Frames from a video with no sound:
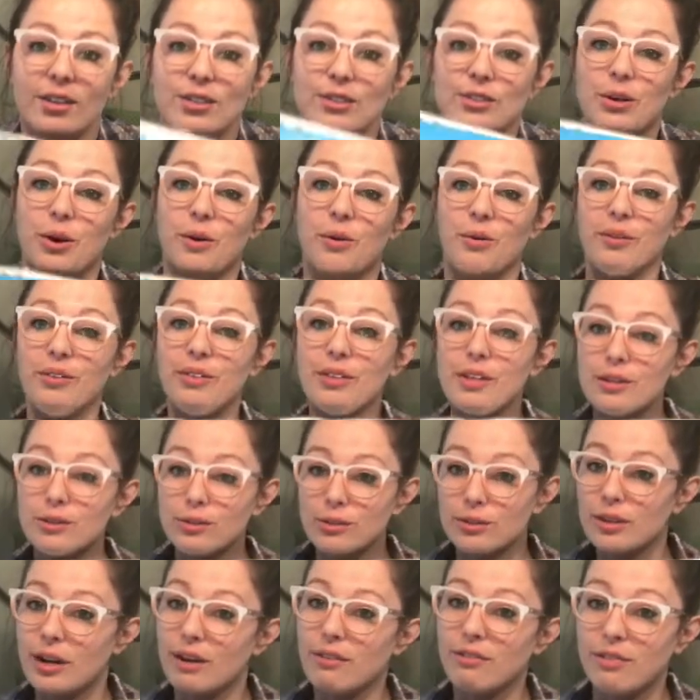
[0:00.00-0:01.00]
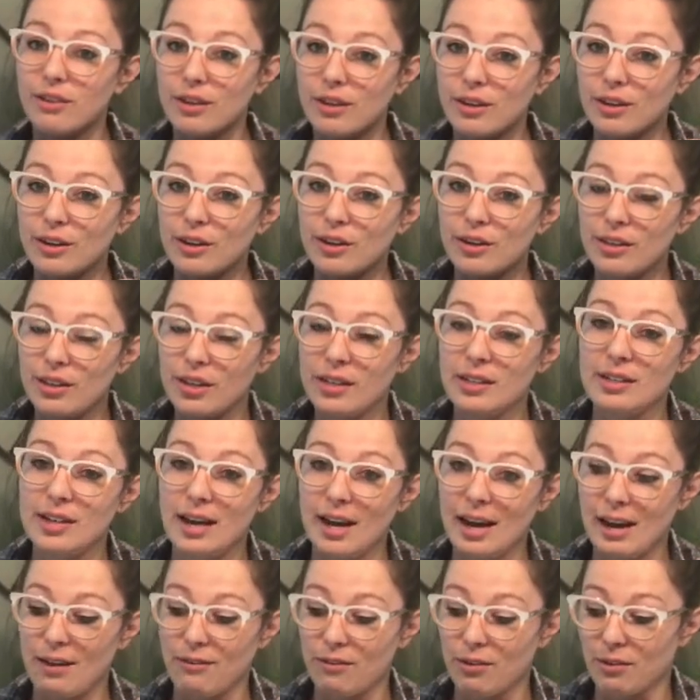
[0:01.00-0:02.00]
So these are definitely a good thing to
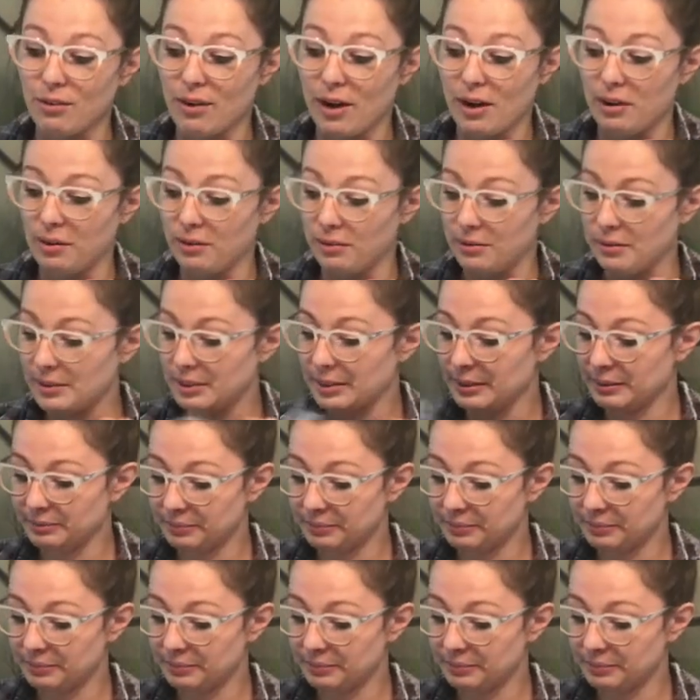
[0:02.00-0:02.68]
have around.